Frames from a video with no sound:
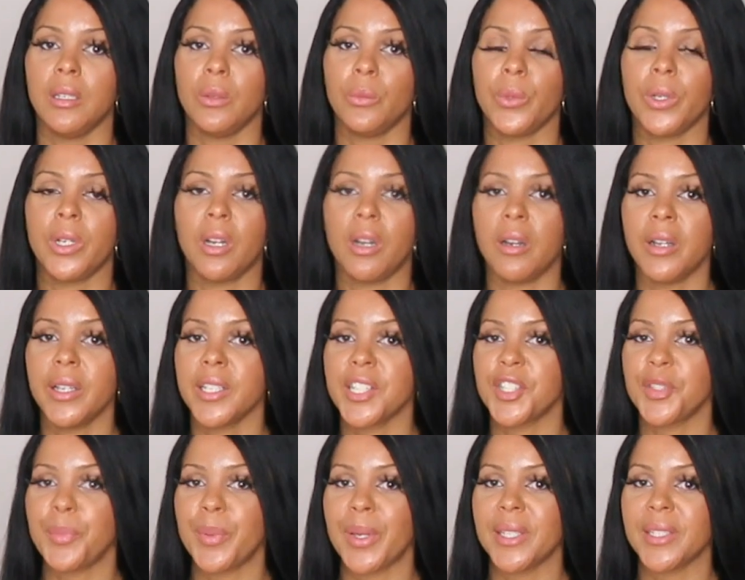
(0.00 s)
we can't
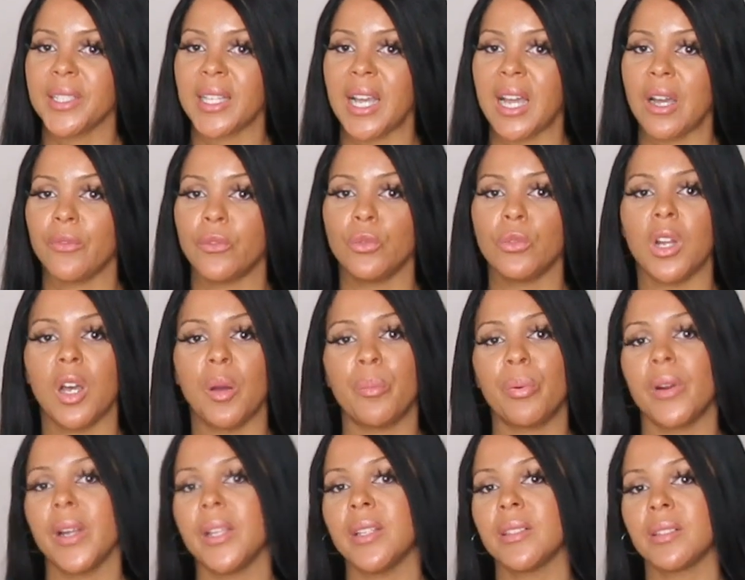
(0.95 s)
expect to have all our
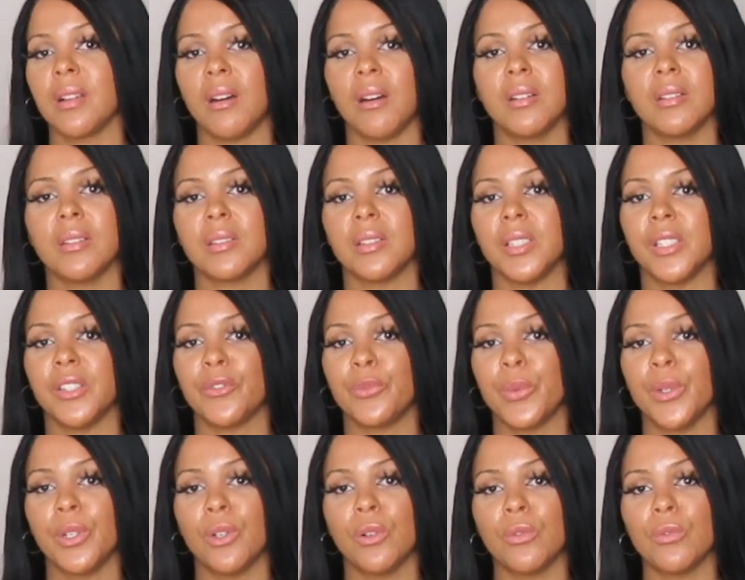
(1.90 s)
prayers answered if
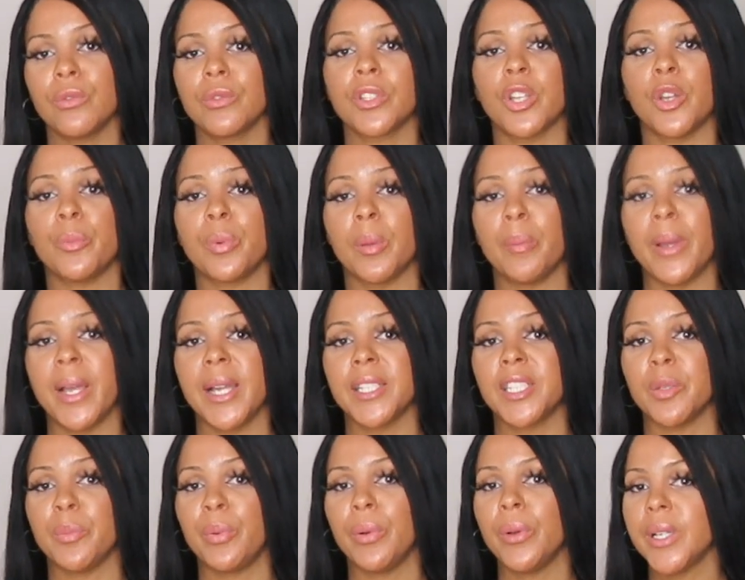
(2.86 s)
we're not also prepared
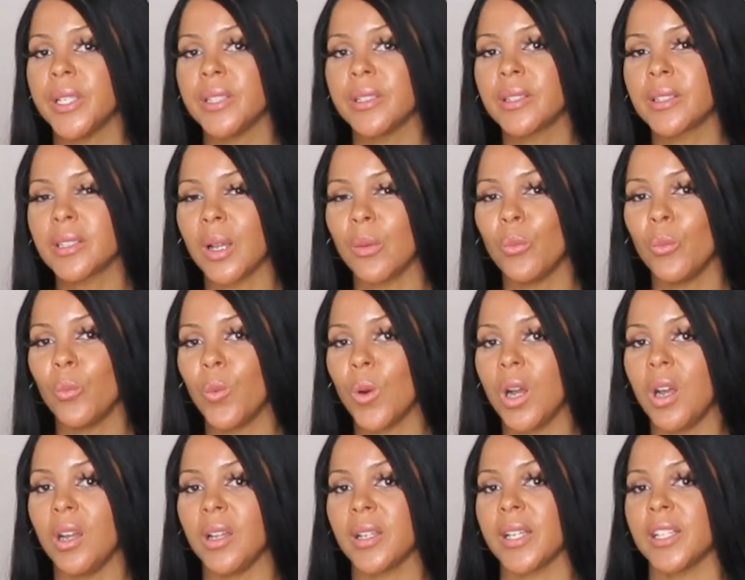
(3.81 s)
to put in some
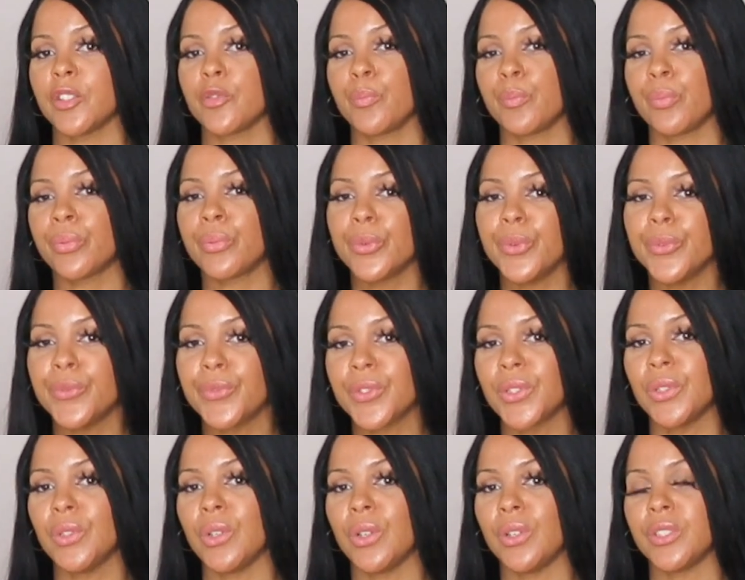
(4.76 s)
work as proof
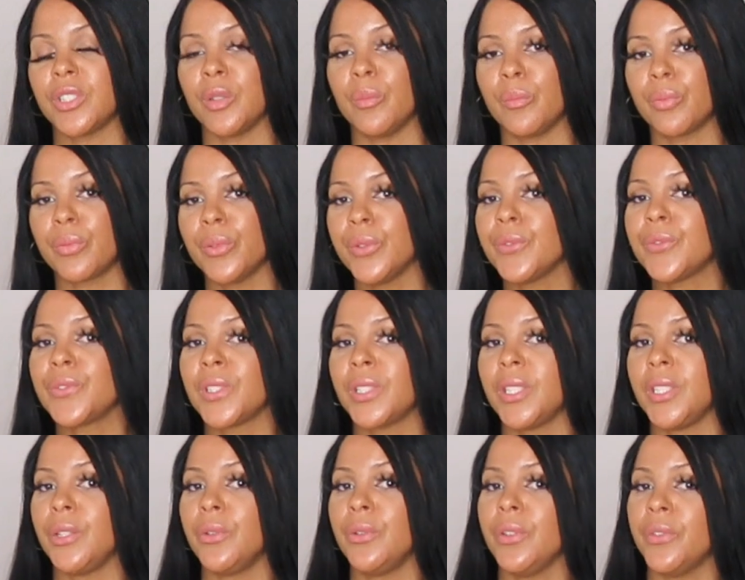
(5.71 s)
to God and proof to
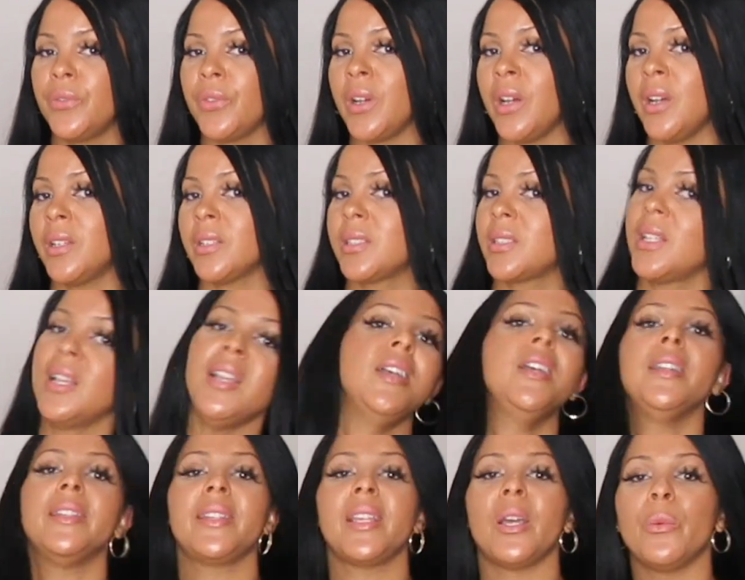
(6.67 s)
the universe
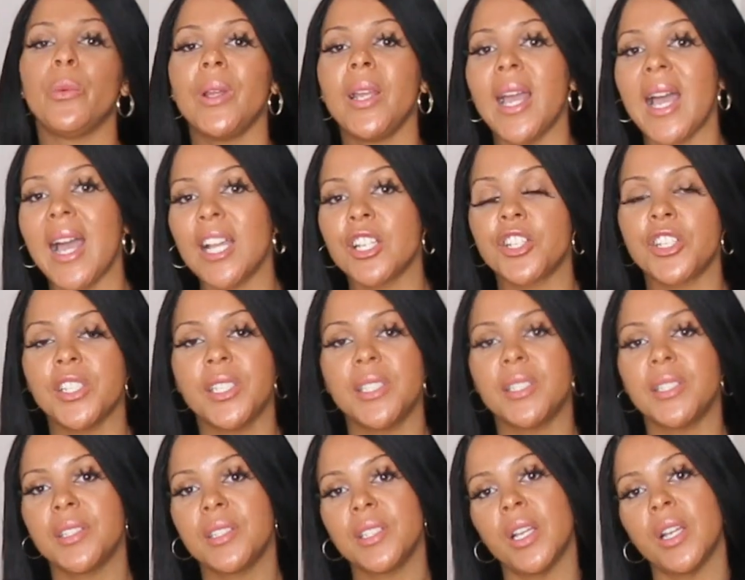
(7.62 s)
that we actually
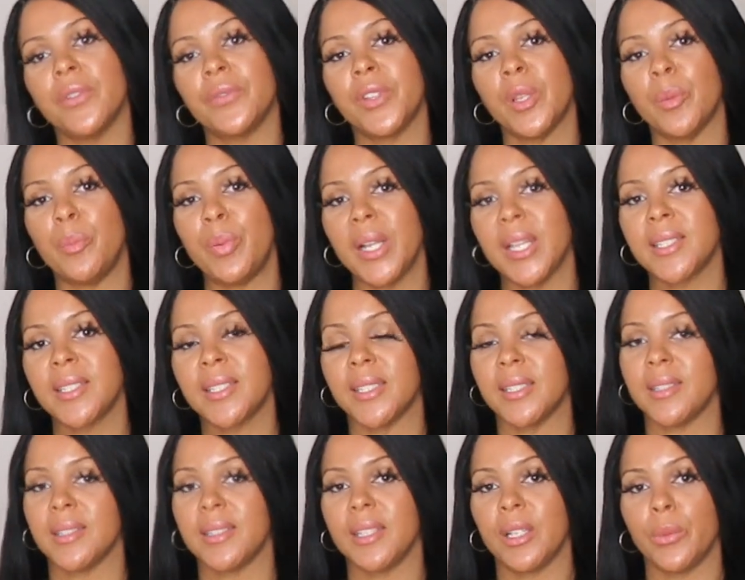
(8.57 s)
deserve the
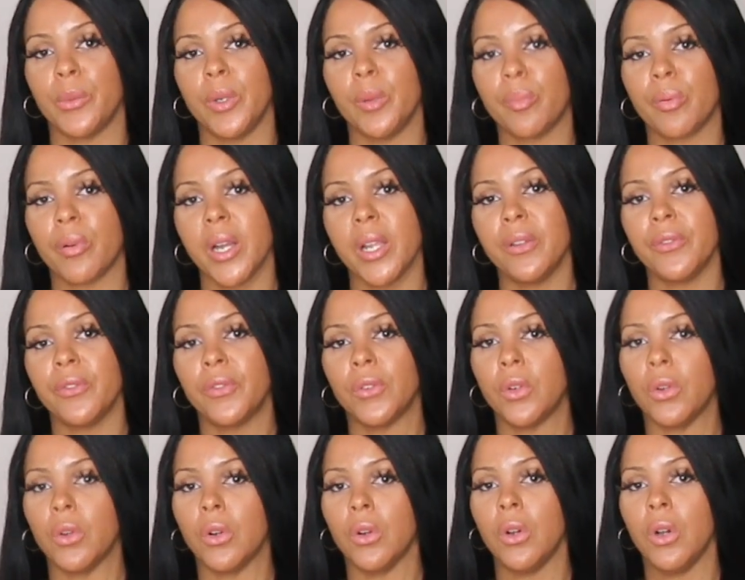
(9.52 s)
blessings that we pray
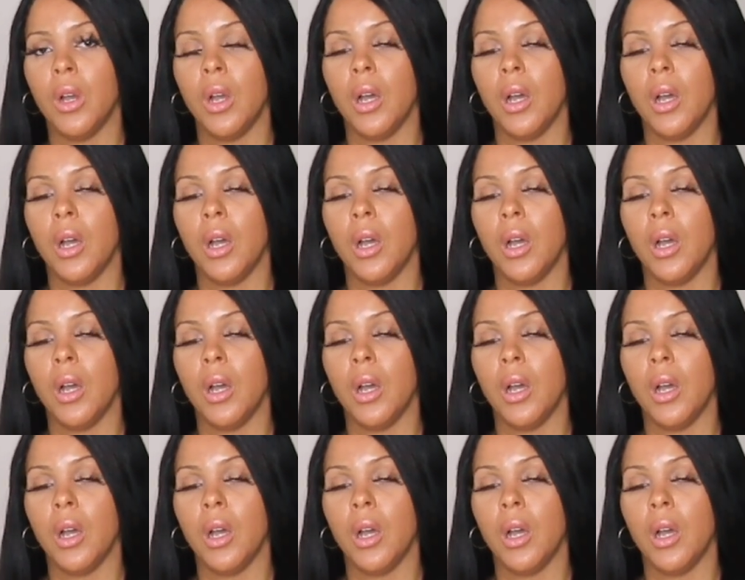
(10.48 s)
for.